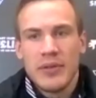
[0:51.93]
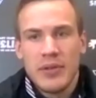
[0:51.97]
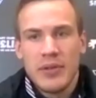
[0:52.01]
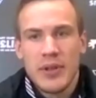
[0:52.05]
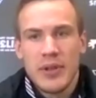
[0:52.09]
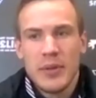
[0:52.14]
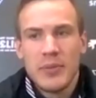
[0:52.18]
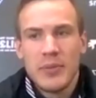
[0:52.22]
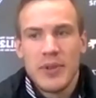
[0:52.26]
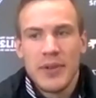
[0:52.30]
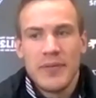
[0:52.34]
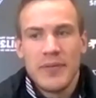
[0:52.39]

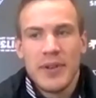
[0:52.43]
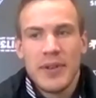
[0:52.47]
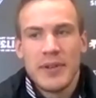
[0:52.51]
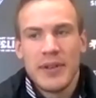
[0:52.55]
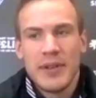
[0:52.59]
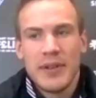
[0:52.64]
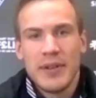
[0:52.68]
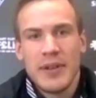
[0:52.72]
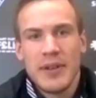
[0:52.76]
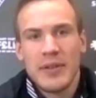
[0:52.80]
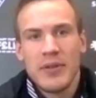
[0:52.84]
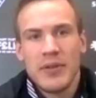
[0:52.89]
club
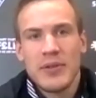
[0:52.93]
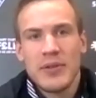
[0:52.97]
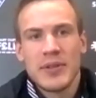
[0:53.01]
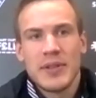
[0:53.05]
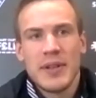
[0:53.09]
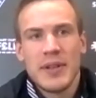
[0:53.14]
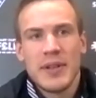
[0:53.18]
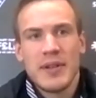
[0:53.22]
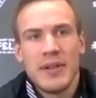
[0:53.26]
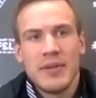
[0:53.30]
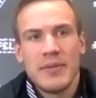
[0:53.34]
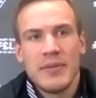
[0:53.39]
defender Andres
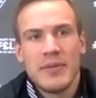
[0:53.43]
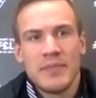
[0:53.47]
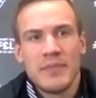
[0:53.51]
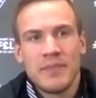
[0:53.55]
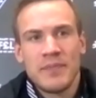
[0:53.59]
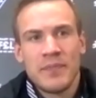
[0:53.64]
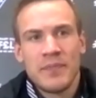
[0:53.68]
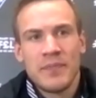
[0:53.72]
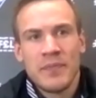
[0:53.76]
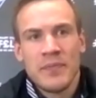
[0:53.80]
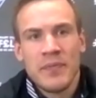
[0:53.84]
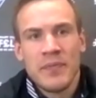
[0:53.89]
Kerla.
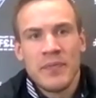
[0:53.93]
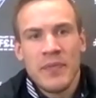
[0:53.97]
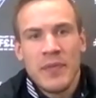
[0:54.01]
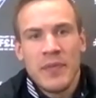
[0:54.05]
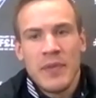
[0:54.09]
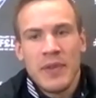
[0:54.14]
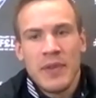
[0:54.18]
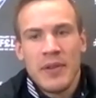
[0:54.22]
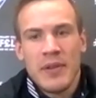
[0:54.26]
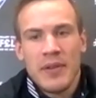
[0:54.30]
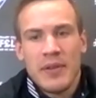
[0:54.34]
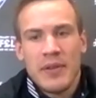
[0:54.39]

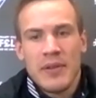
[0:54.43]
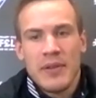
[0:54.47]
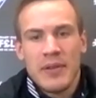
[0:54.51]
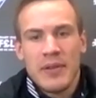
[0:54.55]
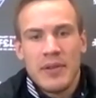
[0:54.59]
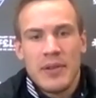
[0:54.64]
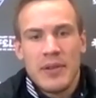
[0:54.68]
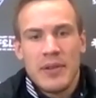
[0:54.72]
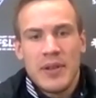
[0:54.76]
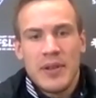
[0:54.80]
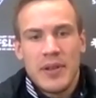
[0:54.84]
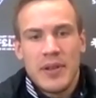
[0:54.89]

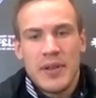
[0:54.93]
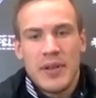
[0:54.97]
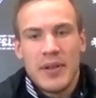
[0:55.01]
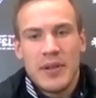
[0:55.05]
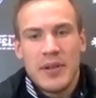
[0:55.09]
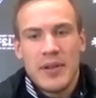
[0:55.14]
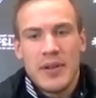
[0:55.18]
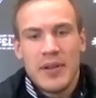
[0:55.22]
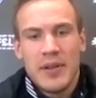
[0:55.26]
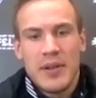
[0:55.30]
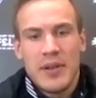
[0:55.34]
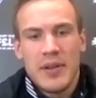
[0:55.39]

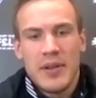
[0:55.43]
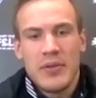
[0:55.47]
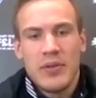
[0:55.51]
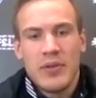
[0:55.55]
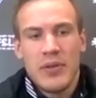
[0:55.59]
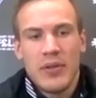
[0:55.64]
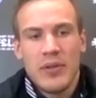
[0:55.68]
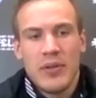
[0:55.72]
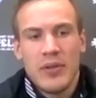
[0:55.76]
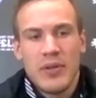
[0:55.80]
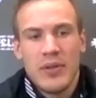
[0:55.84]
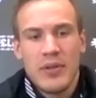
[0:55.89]
She
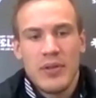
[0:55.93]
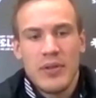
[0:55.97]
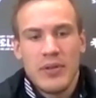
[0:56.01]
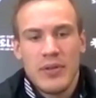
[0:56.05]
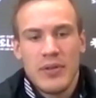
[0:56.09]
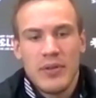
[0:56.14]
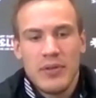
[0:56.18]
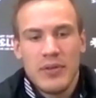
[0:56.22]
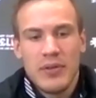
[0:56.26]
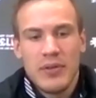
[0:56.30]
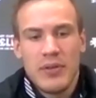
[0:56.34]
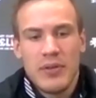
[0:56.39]

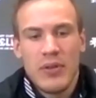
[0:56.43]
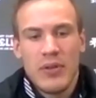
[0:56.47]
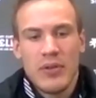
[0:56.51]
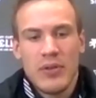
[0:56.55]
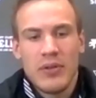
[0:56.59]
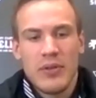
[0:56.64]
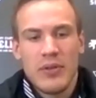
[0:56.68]
told